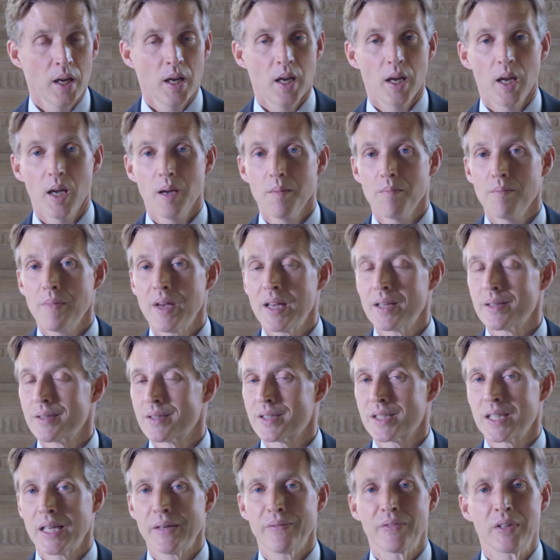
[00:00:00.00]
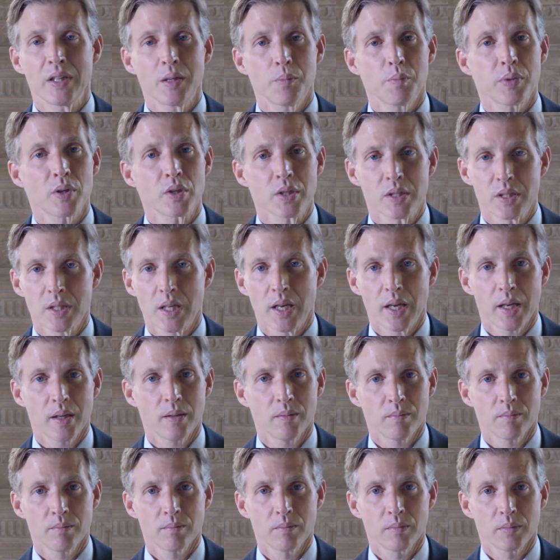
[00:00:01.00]
It meant
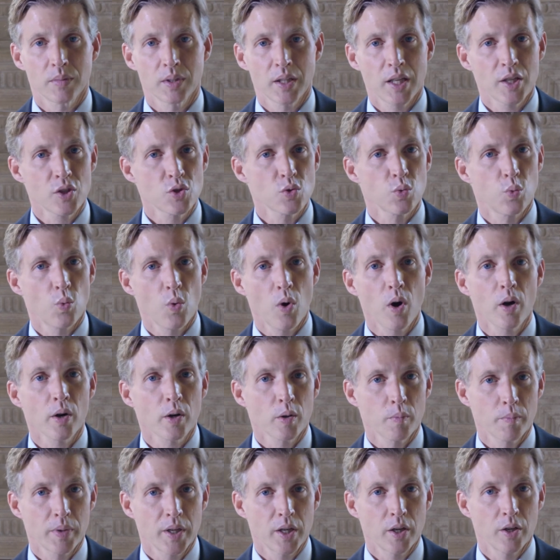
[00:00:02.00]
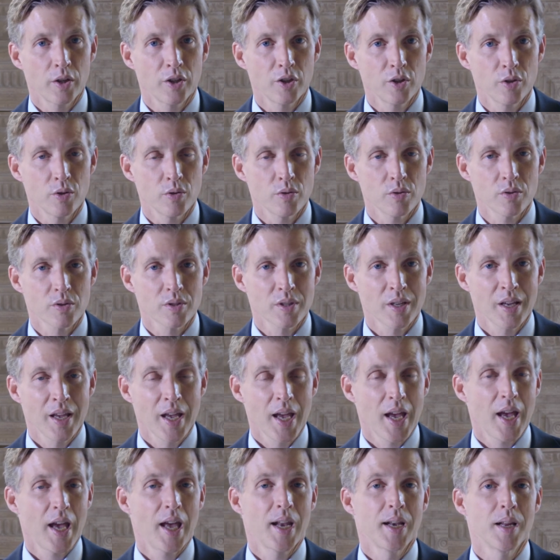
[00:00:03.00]
70% less water being used.
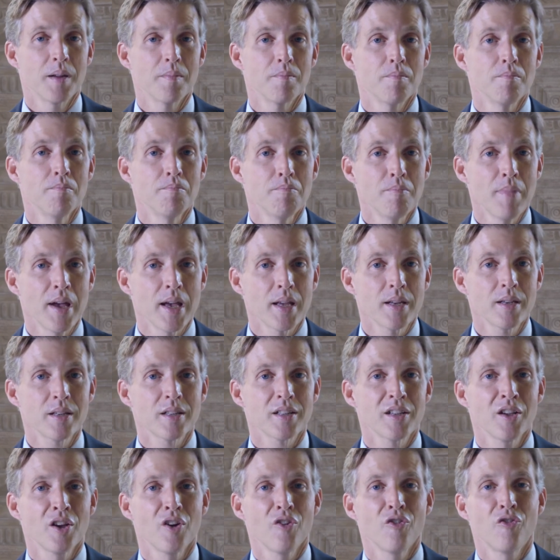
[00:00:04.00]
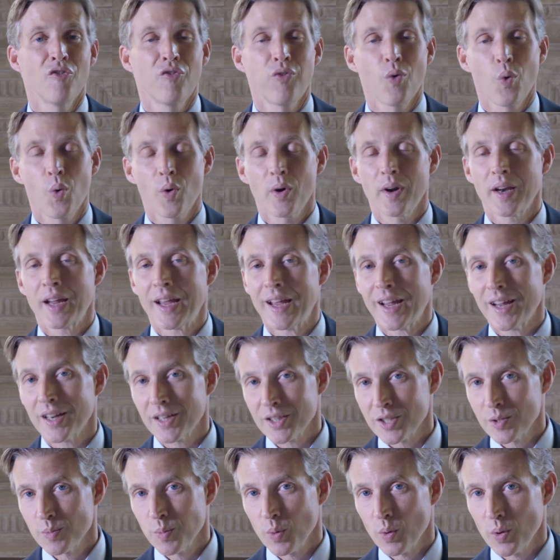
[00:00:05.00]
And it meant foreign
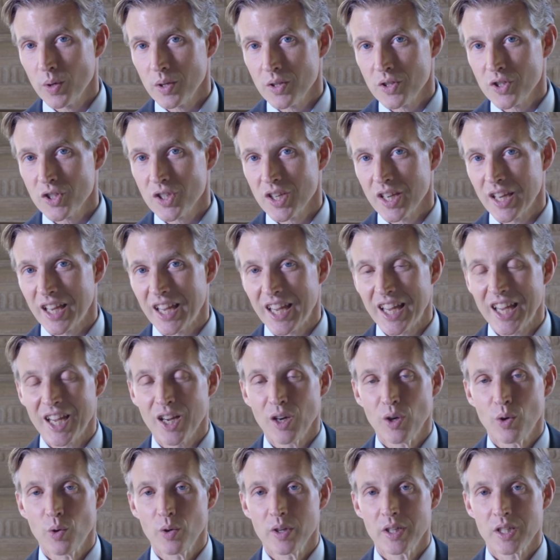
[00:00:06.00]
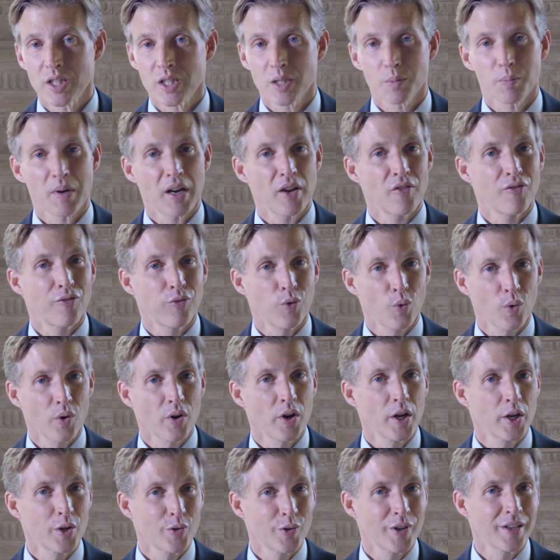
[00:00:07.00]
exports increased by
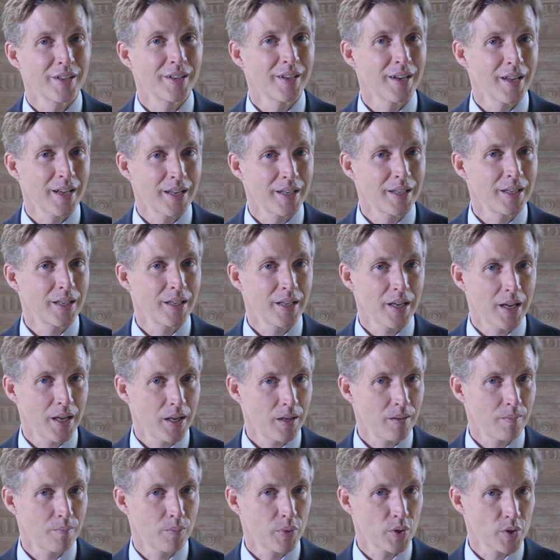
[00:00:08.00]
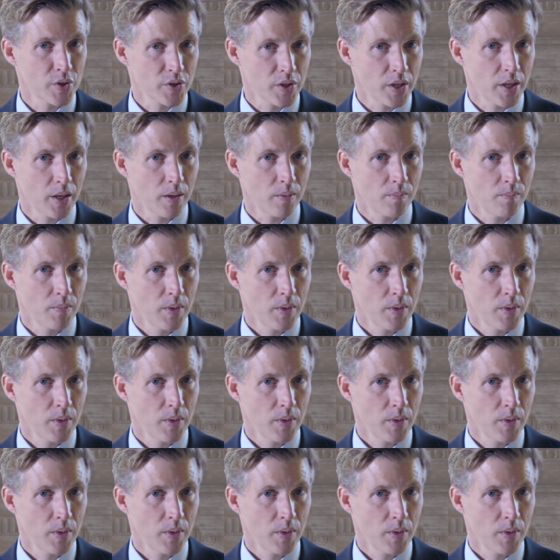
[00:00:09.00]
498%.